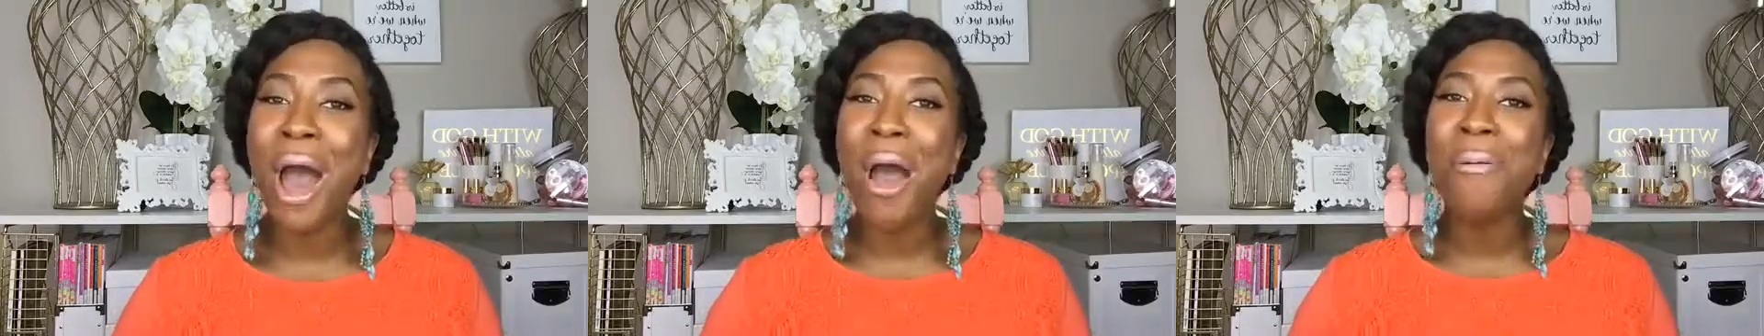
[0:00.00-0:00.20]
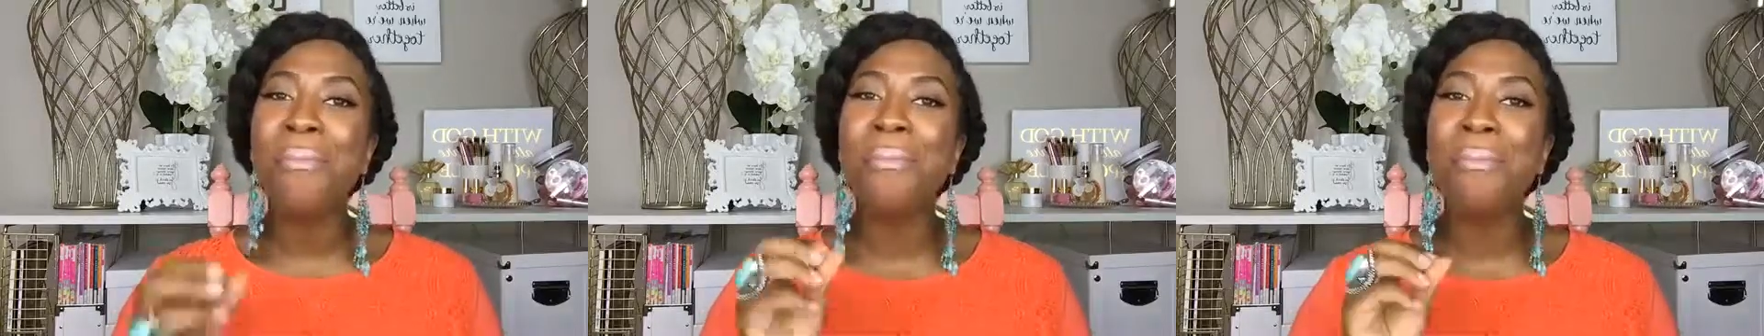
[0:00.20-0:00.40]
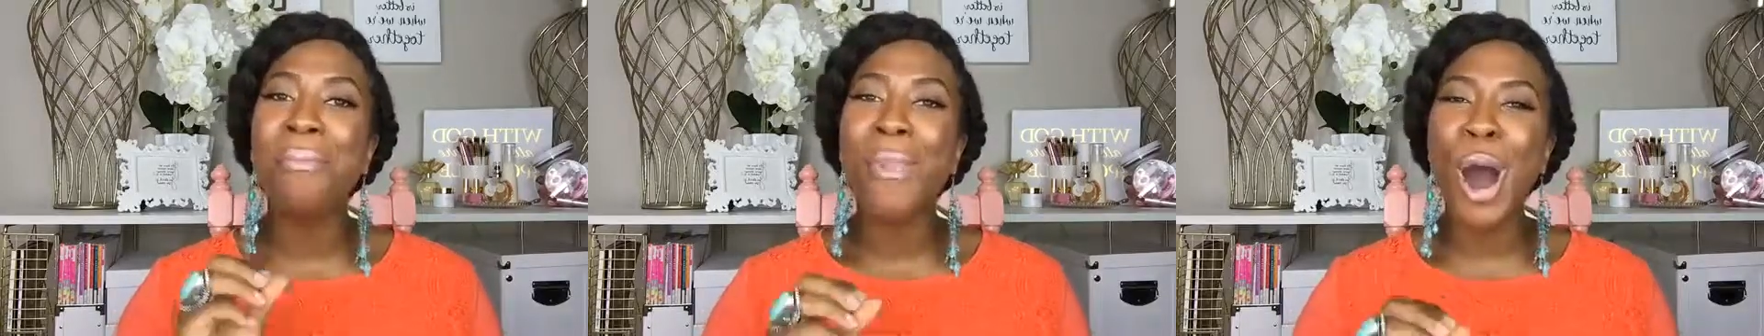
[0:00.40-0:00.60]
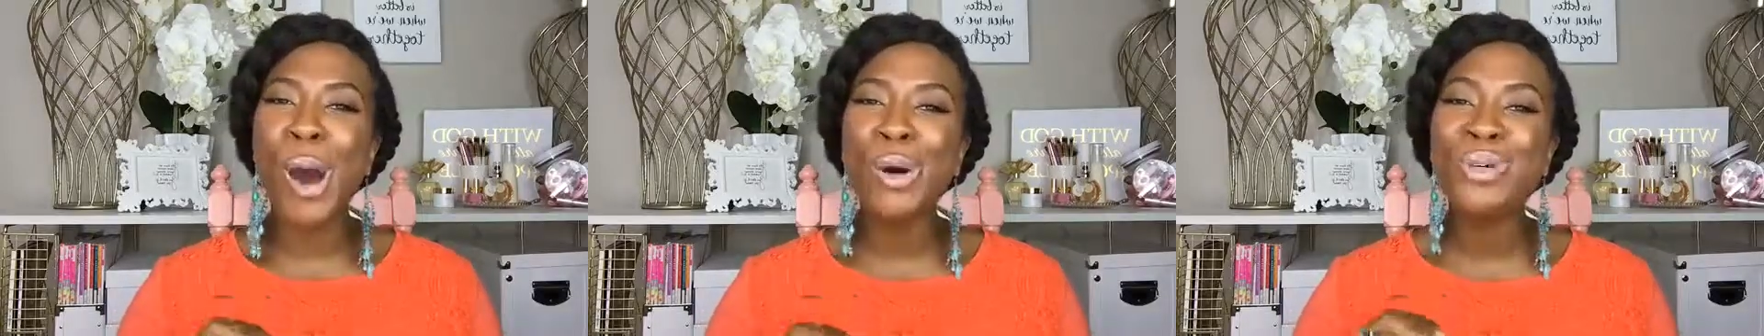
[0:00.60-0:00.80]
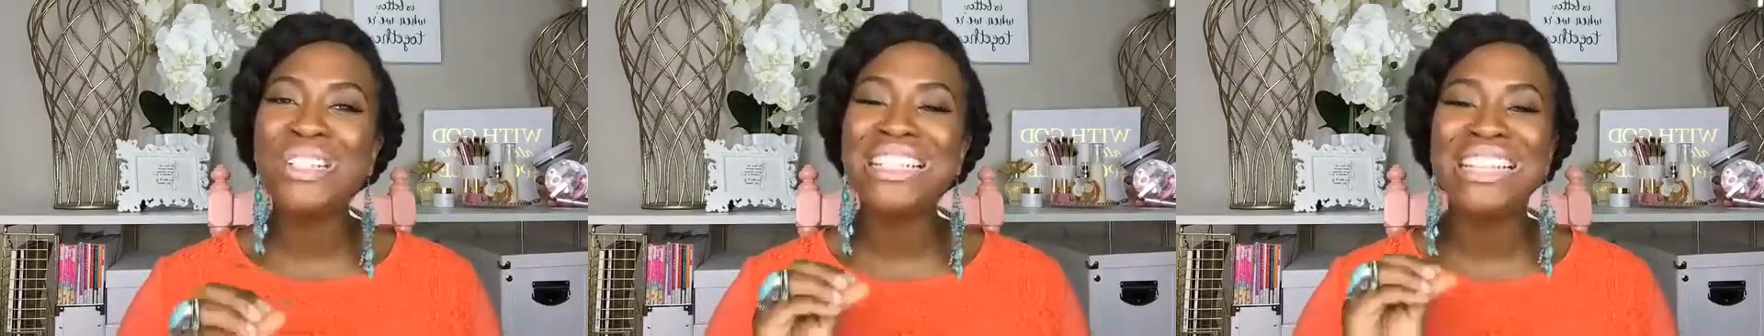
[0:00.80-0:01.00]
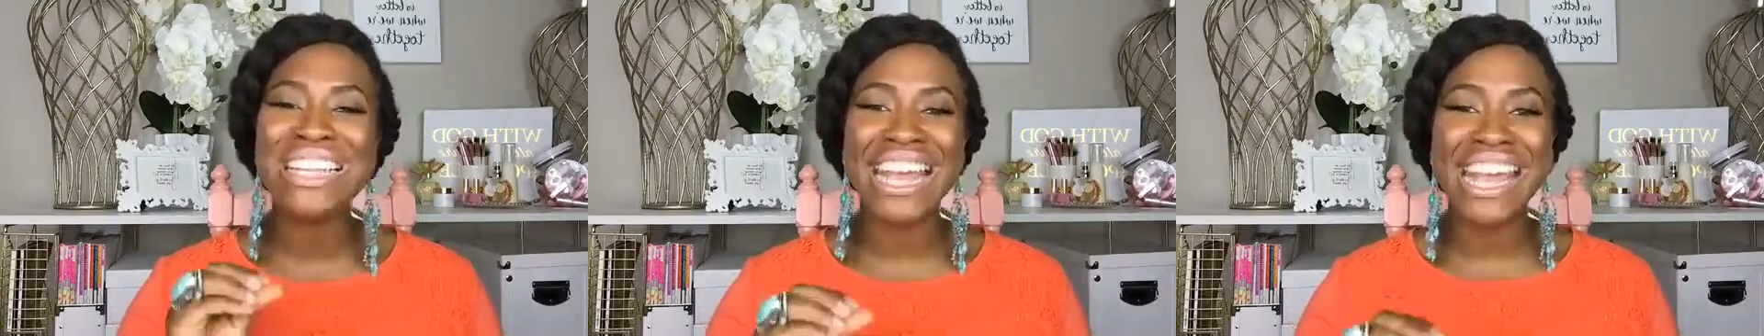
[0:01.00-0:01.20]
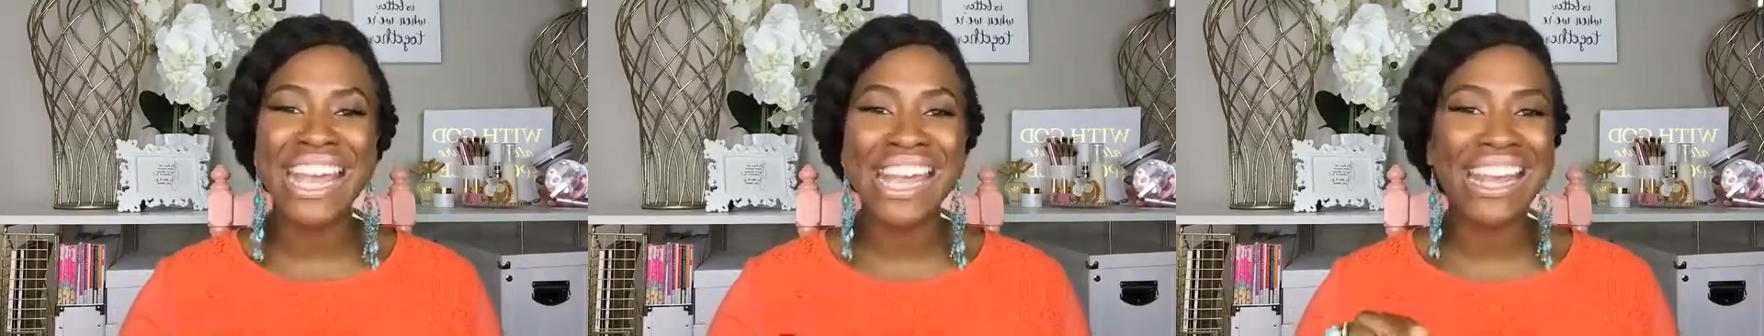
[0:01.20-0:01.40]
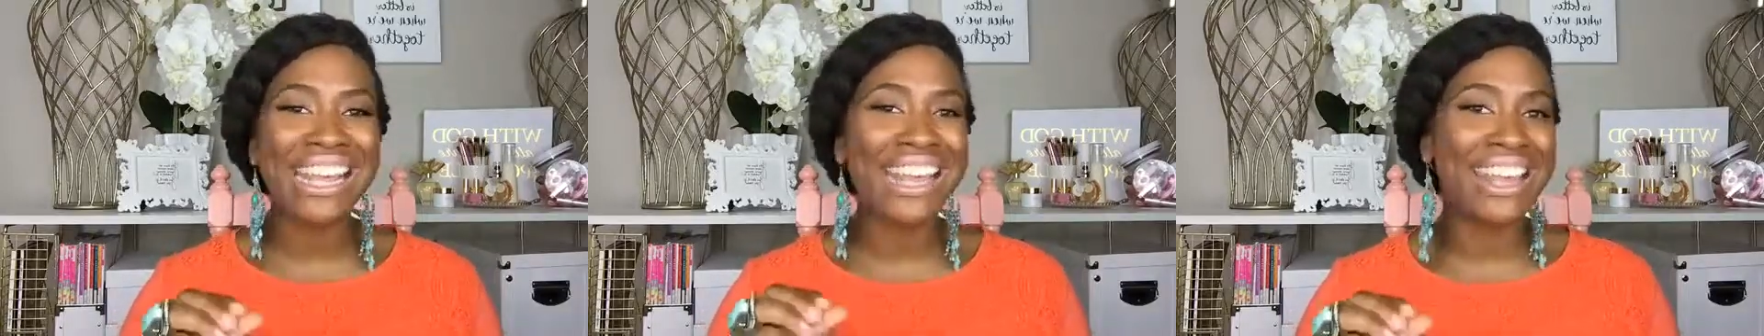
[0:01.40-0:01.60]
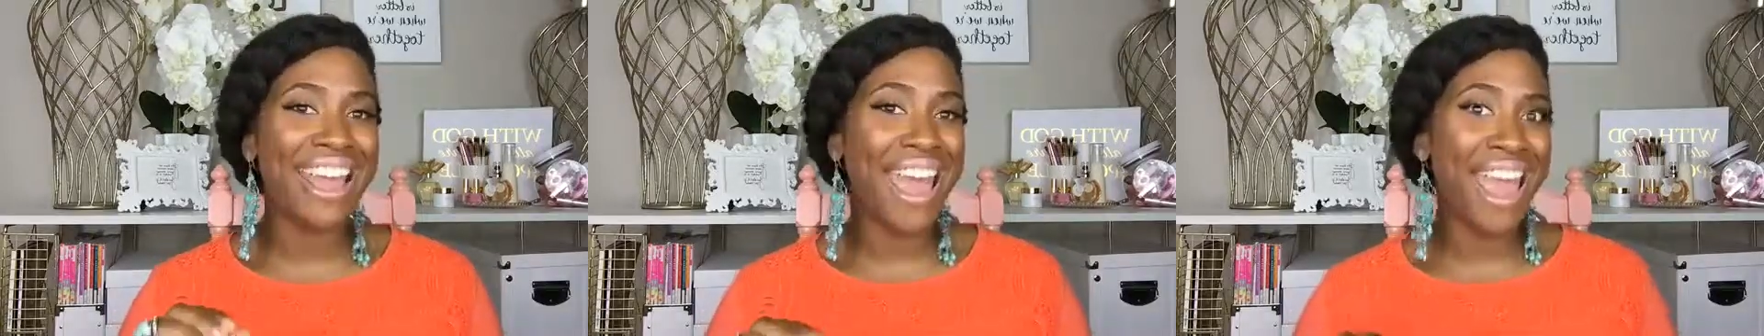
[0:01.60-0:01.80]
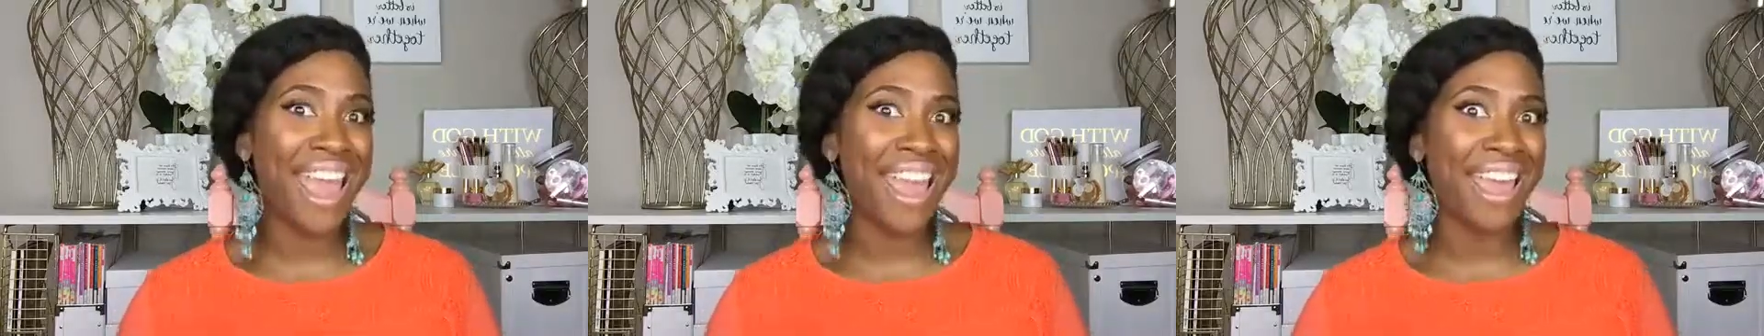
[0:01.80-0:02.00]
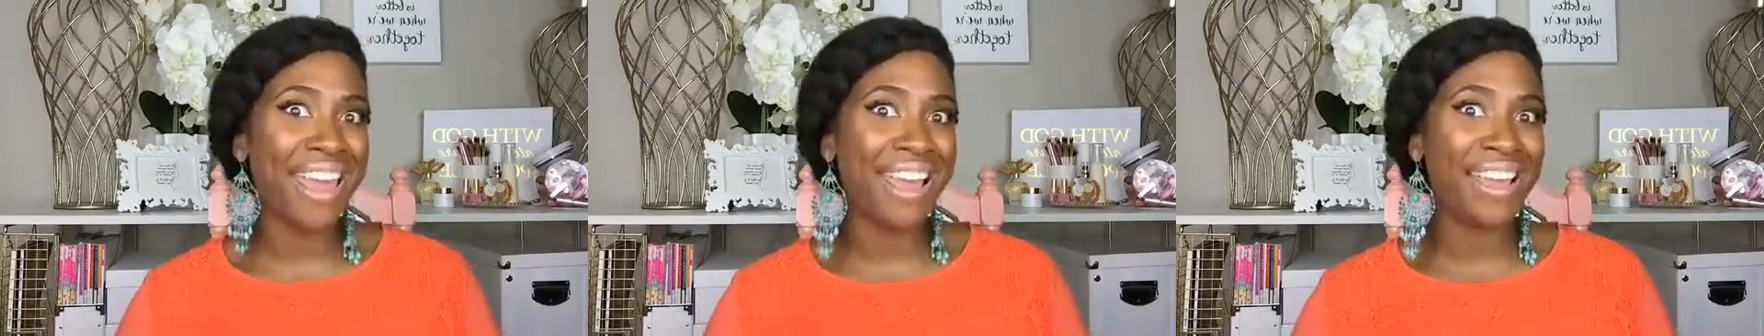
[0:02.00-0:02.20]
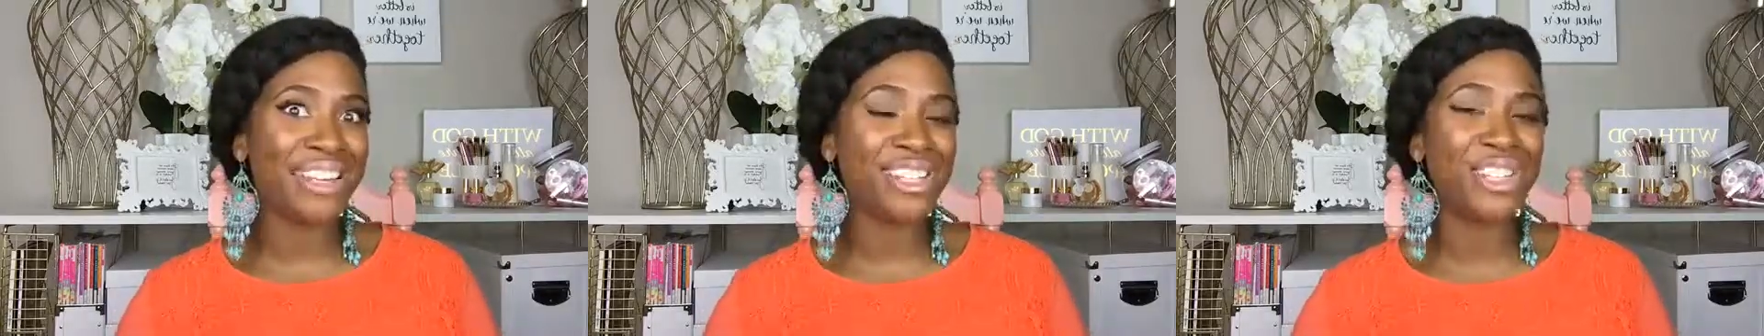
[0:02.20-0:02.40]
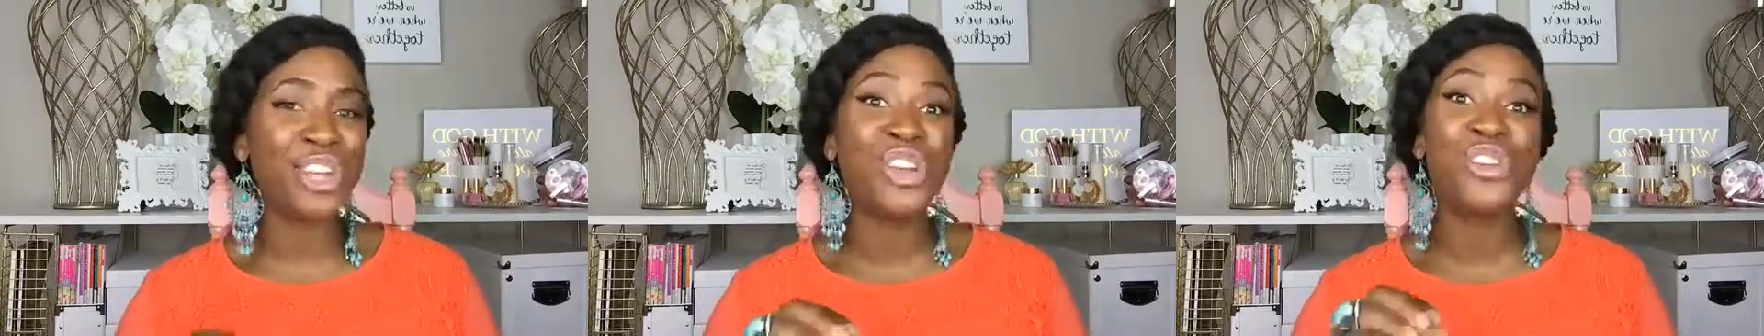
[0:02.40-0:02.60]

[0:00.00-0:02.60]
most engaged